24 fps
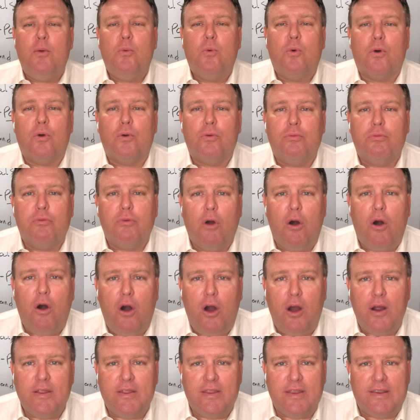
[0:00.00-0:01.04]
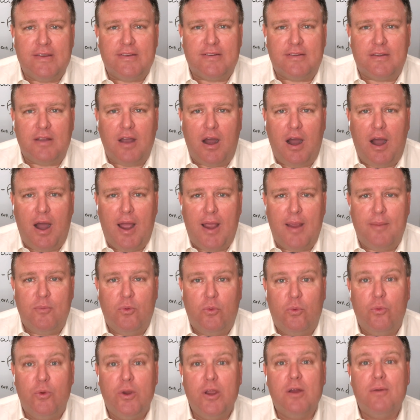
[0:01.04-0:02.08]
were wrong this time.
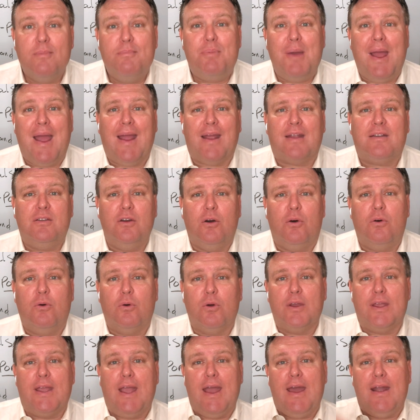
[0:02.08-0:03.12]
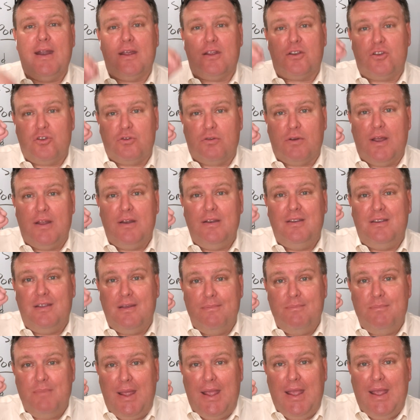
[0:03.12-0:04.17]
We're back to organic trend
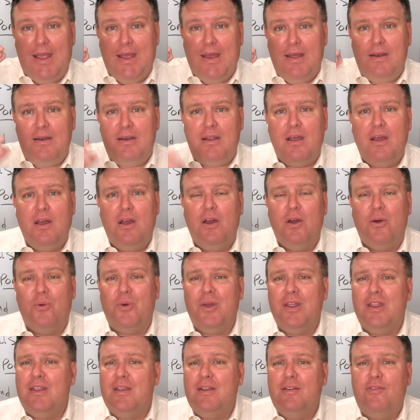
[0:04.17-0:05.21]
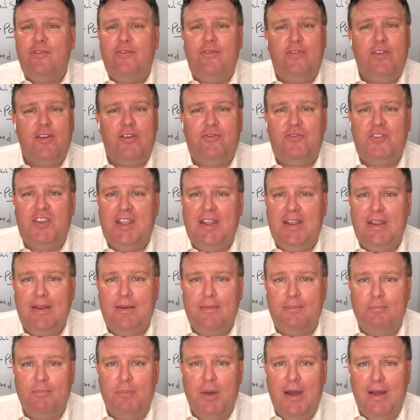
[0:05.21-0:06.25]
demand within
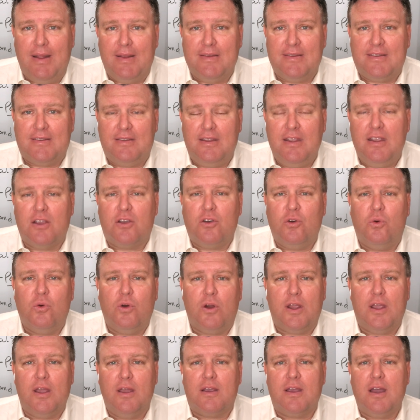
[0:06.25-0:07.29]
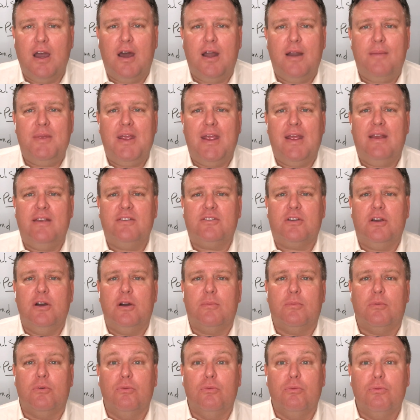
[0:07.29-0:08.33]
15 months. The economy has
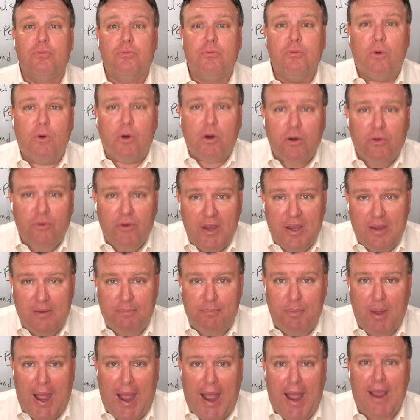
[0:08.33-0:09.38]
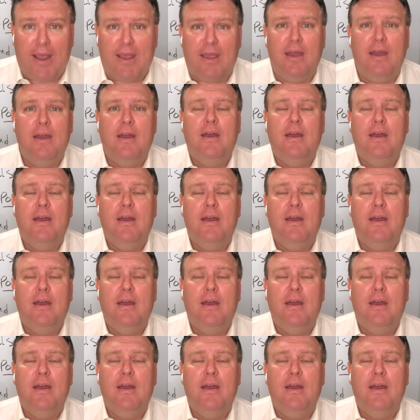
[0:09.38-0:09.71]
come roaring back,